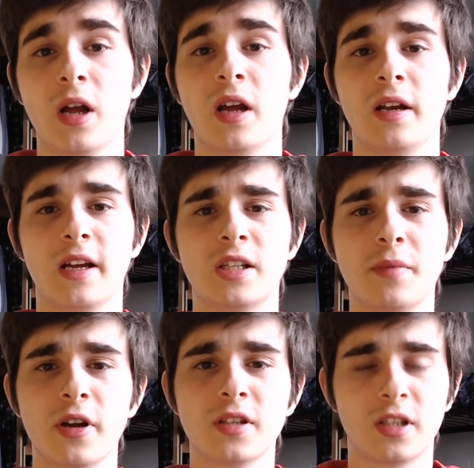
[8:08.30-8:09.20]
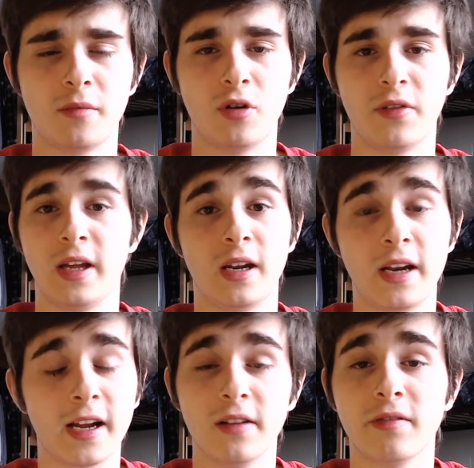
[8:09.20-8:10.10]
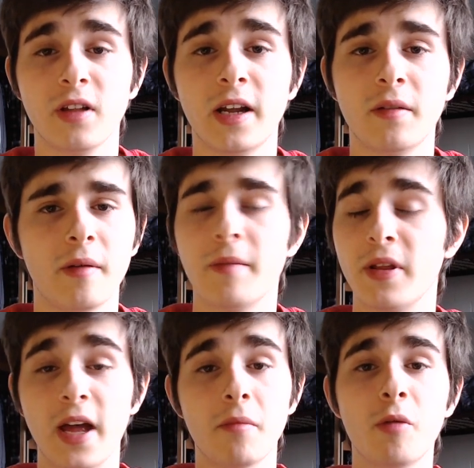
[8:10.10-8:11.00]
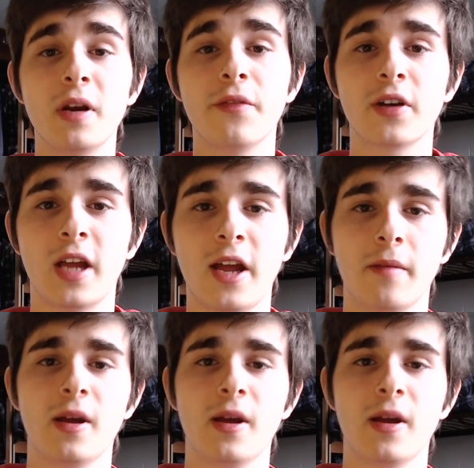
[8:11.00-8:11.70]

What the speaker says: experiencing the movie in a negative light, but that moment never came.